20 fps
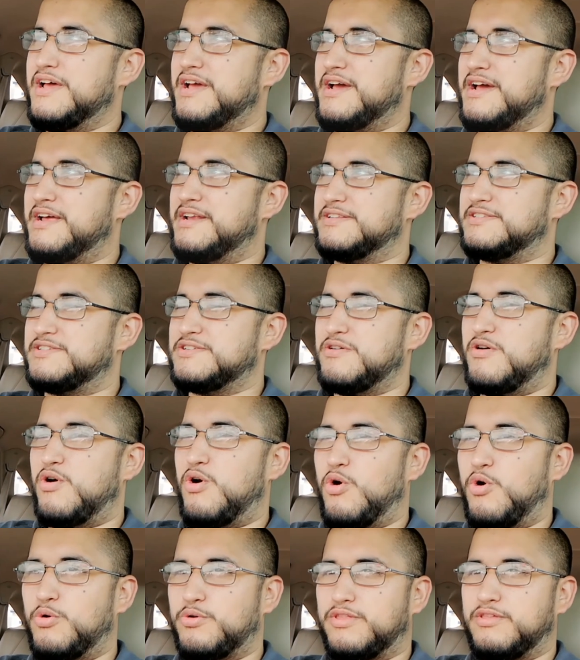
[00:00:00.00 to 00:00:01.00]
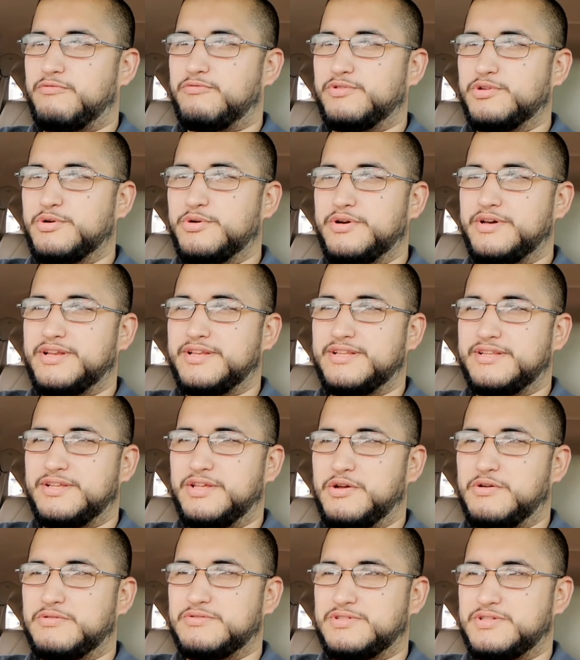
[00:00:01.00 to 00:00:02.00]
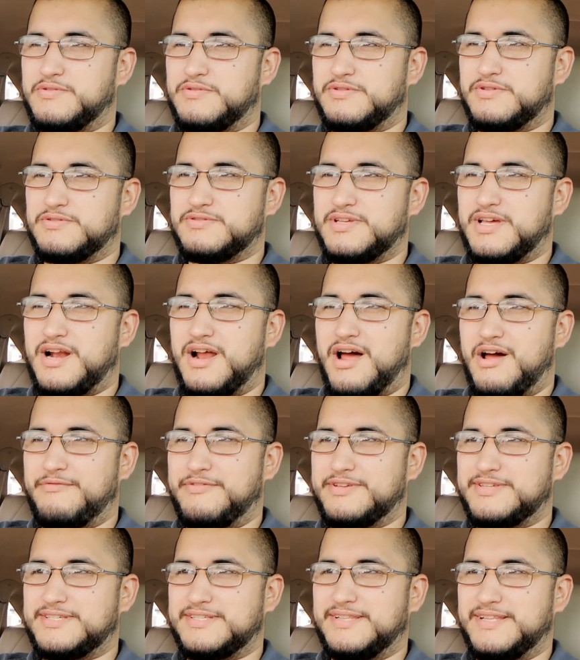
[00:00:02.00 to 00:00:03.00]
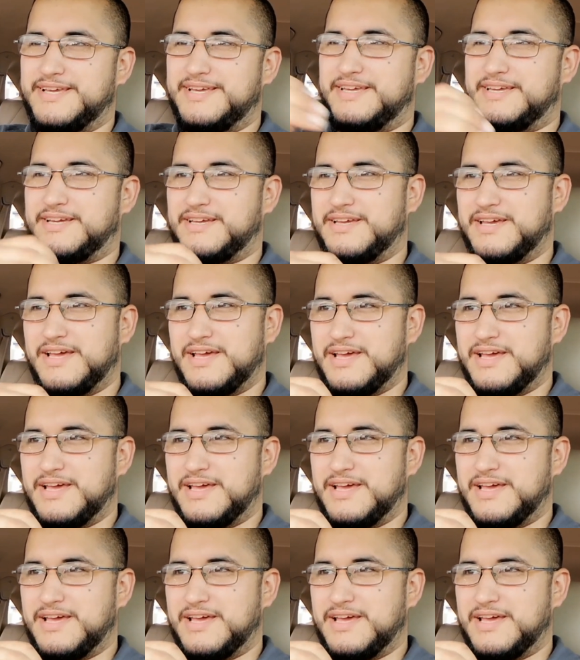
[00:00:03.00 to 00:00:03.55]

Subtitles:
and to hold the fluid, and you know, so there's not an obvious leak.